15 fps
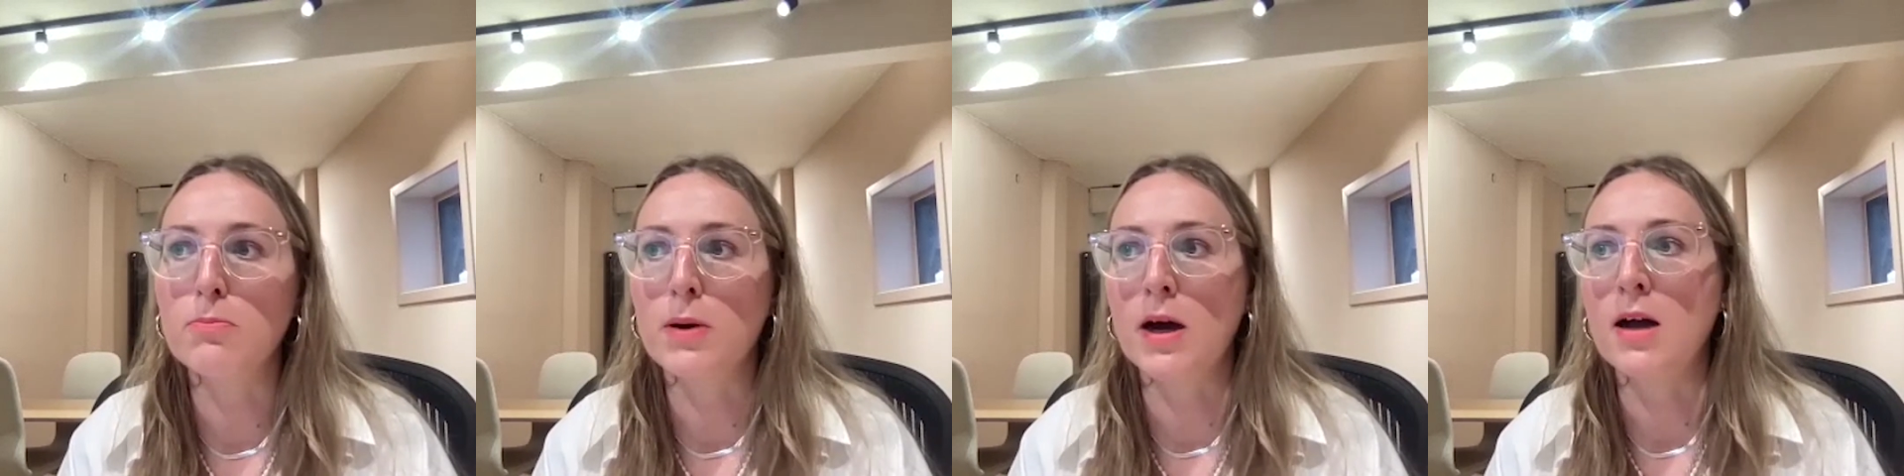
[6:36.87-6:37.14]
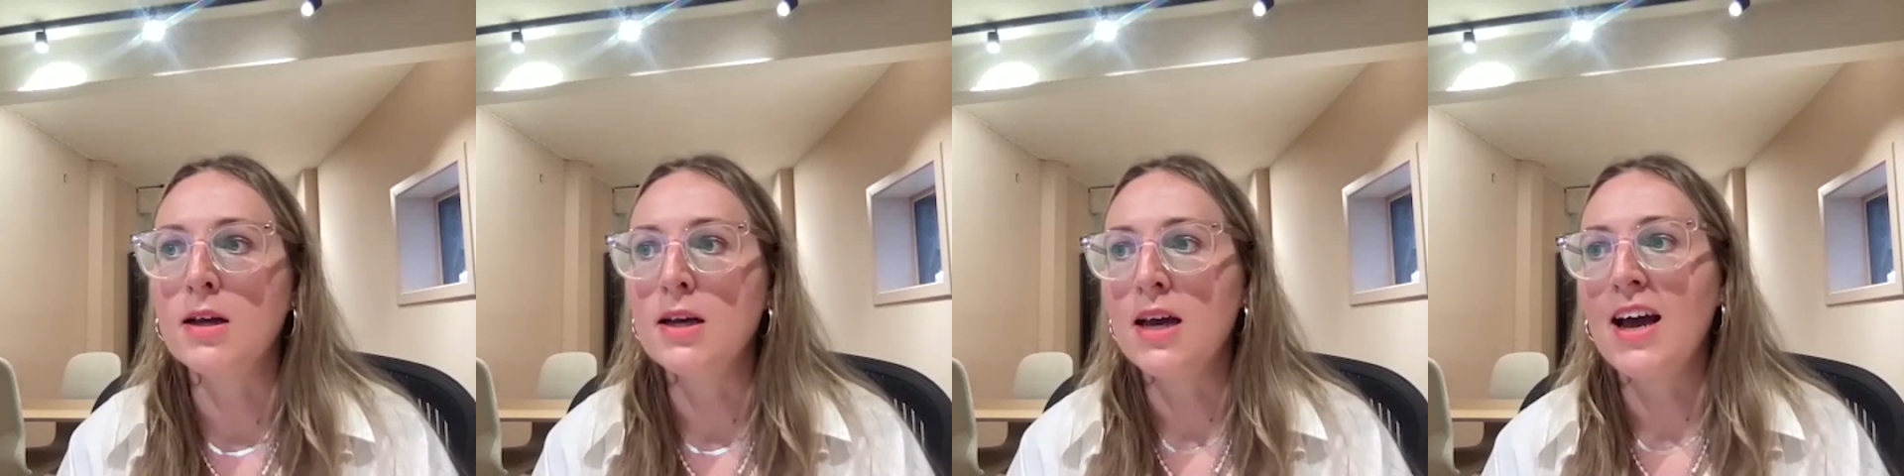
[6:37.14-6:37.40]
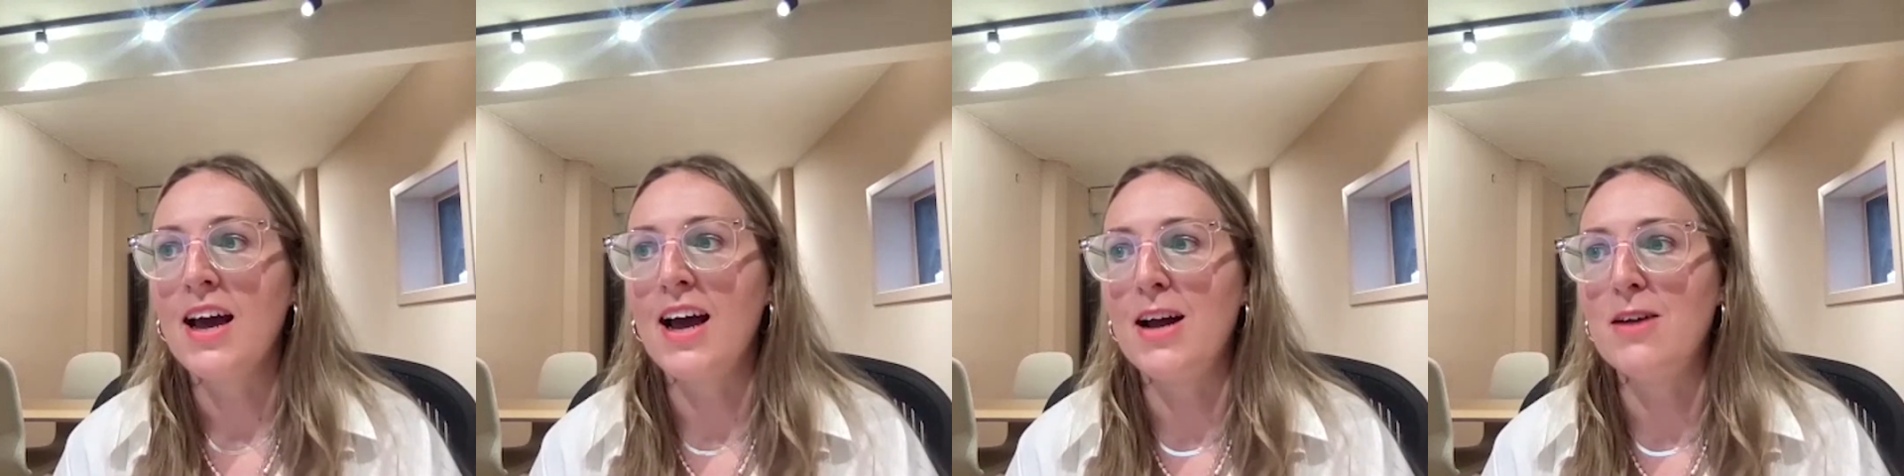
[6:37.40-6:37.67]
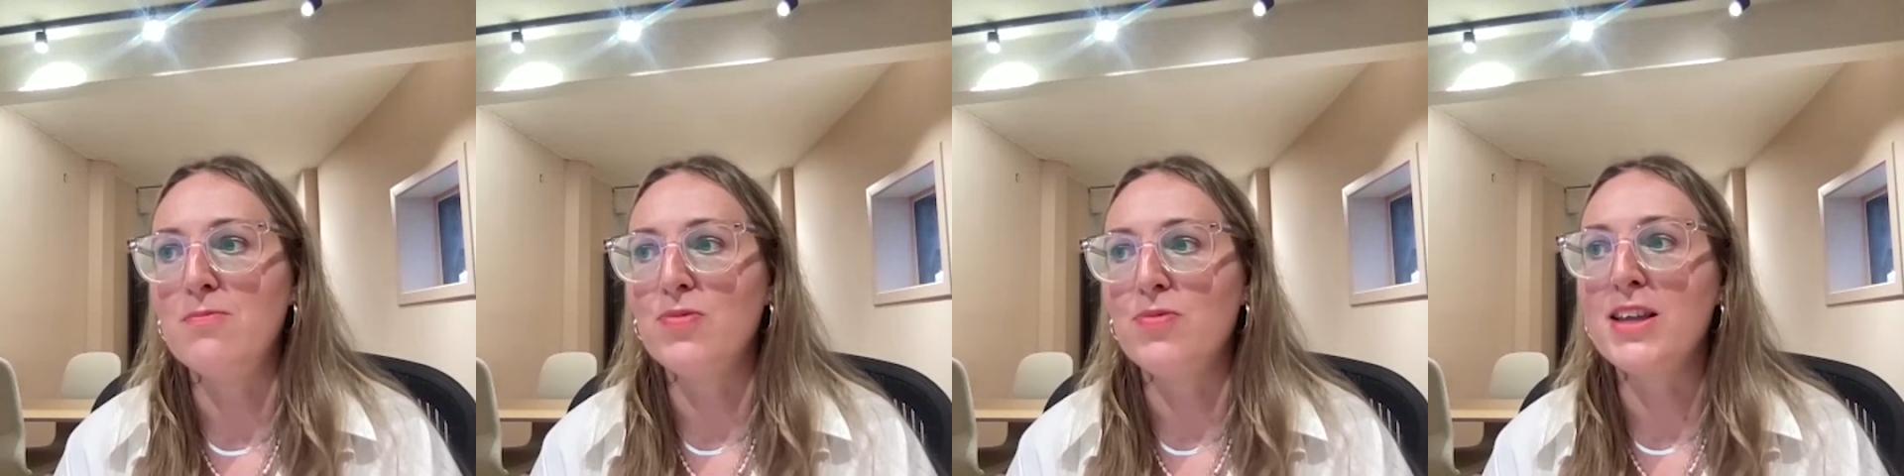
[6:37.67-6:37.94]
But
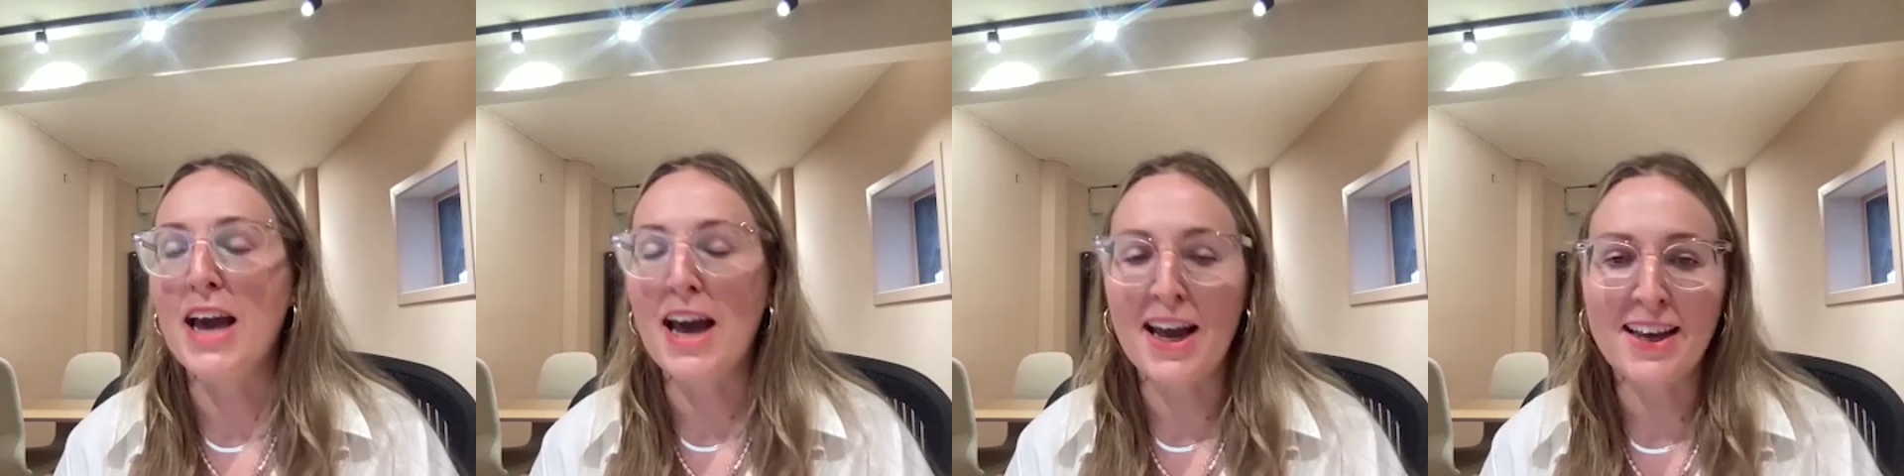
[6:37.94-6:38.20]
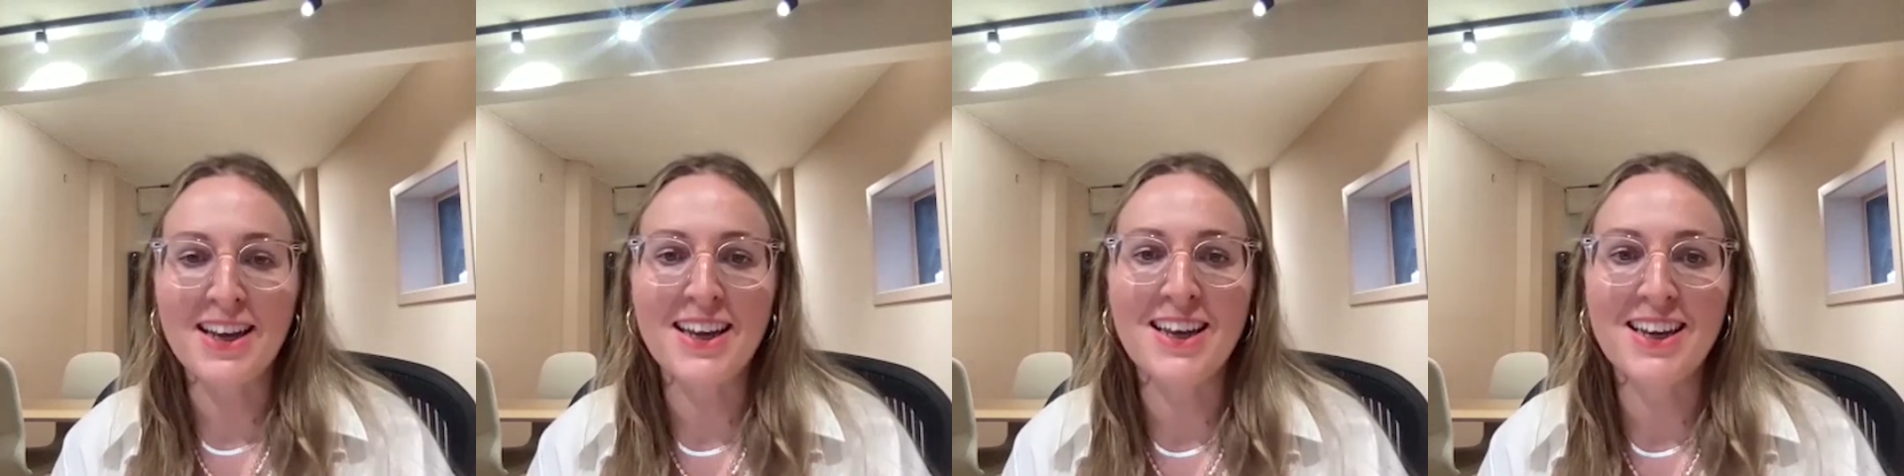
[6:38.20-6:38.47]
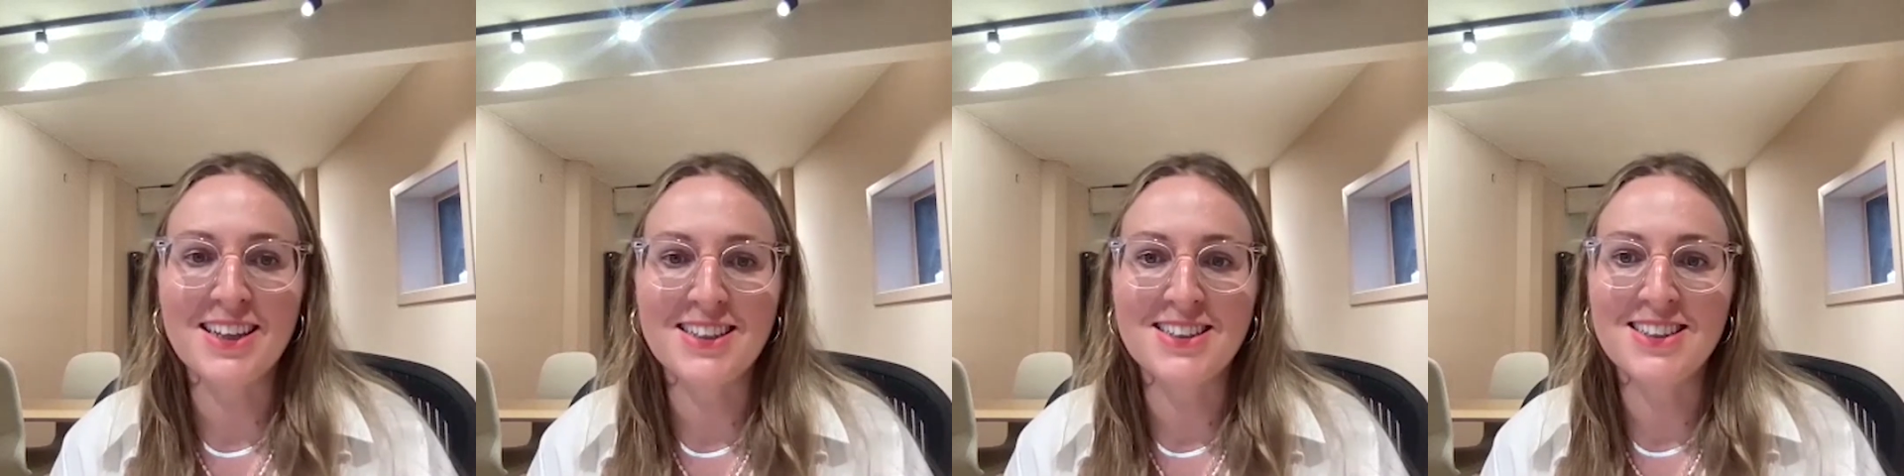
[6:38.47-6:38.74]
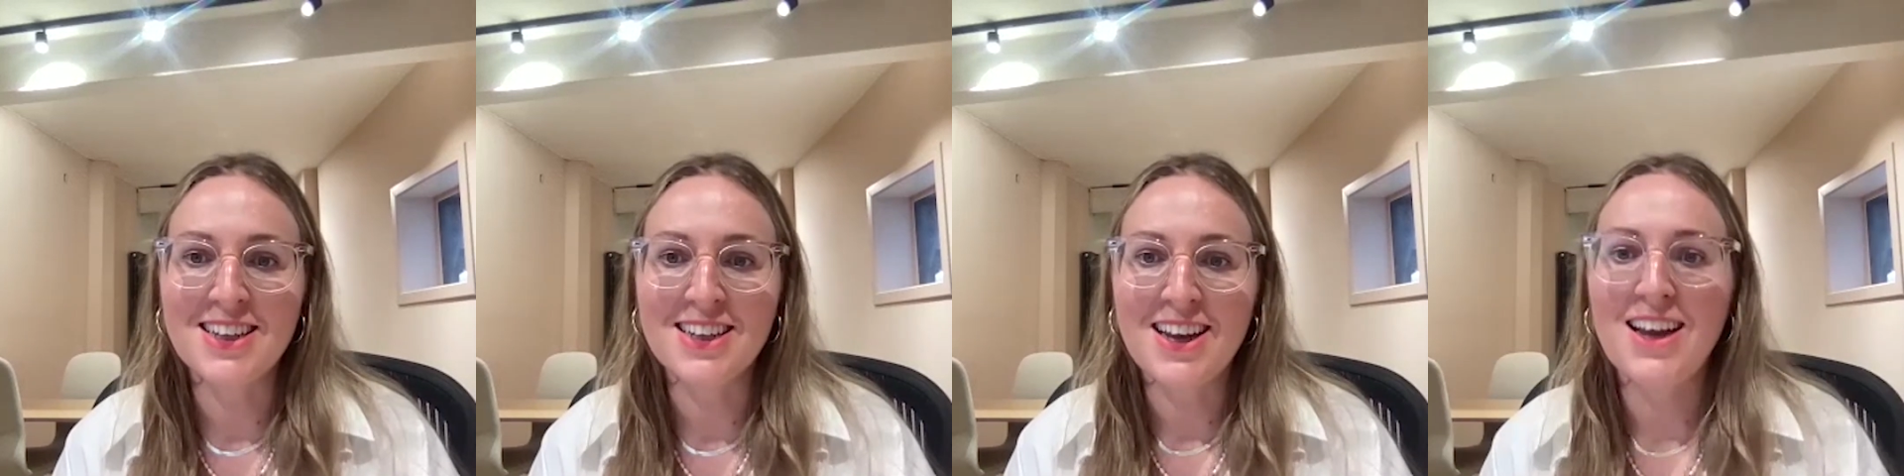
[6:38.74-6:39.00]
yeah, it
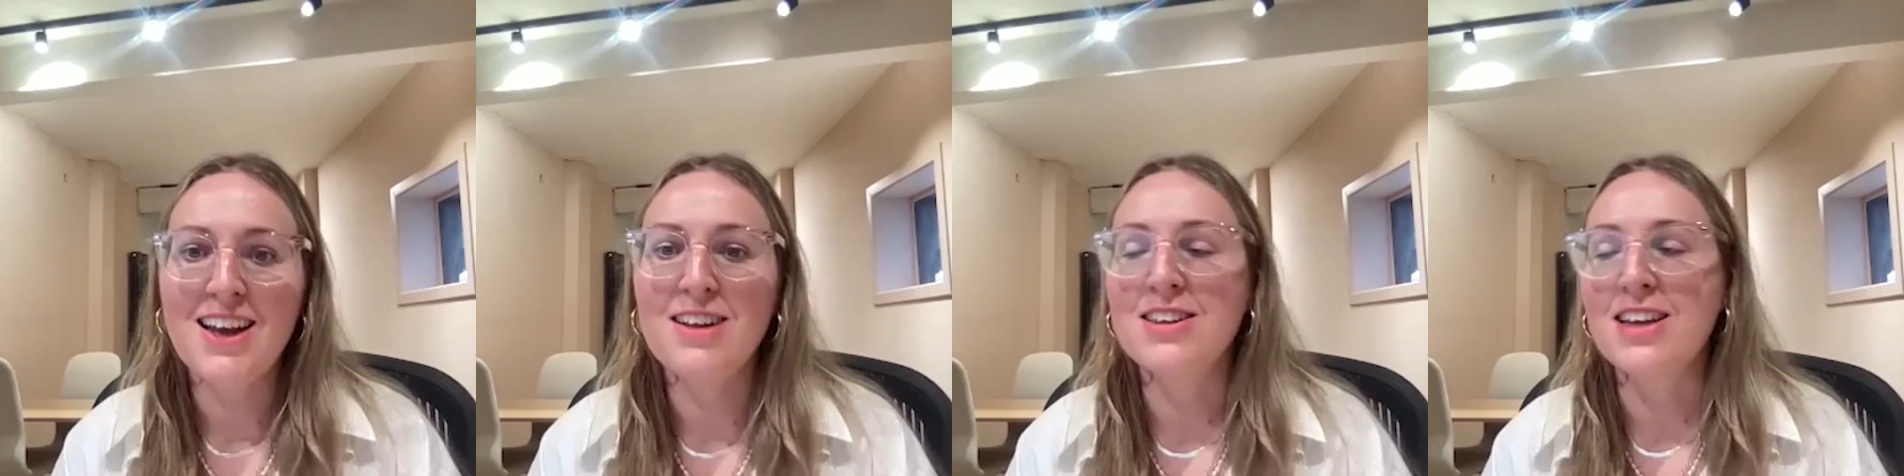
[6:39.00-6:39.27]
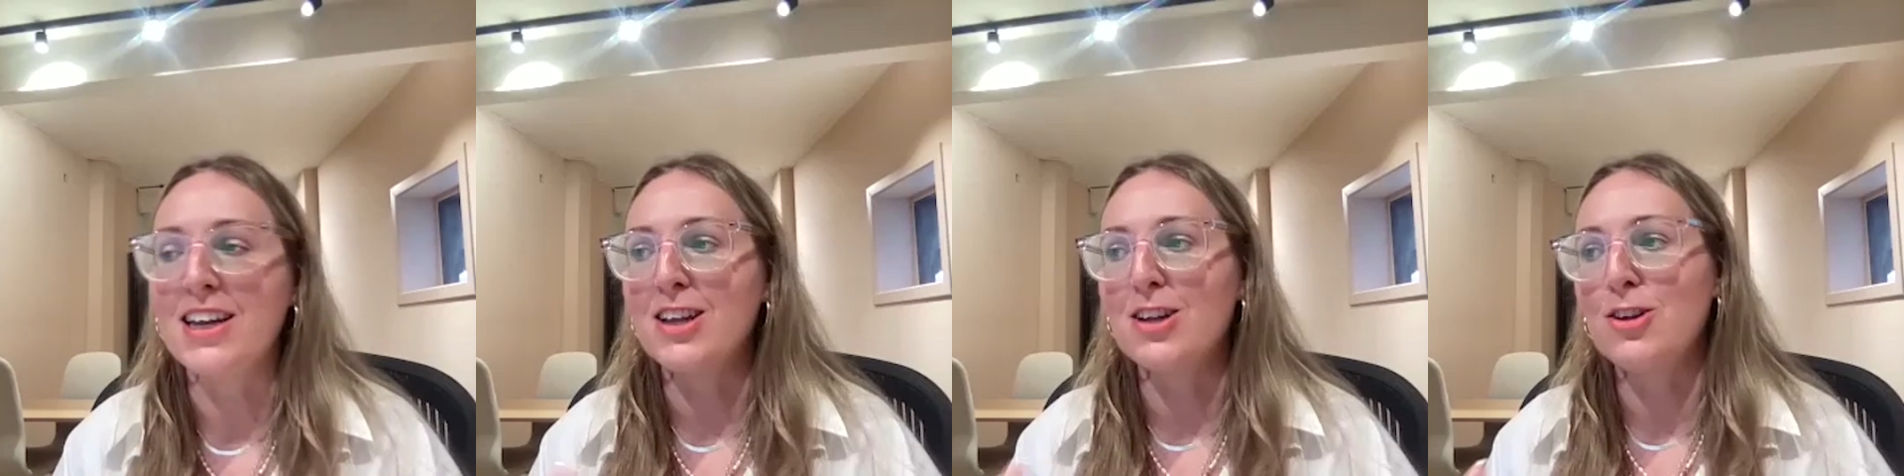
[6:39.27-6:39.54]
is like,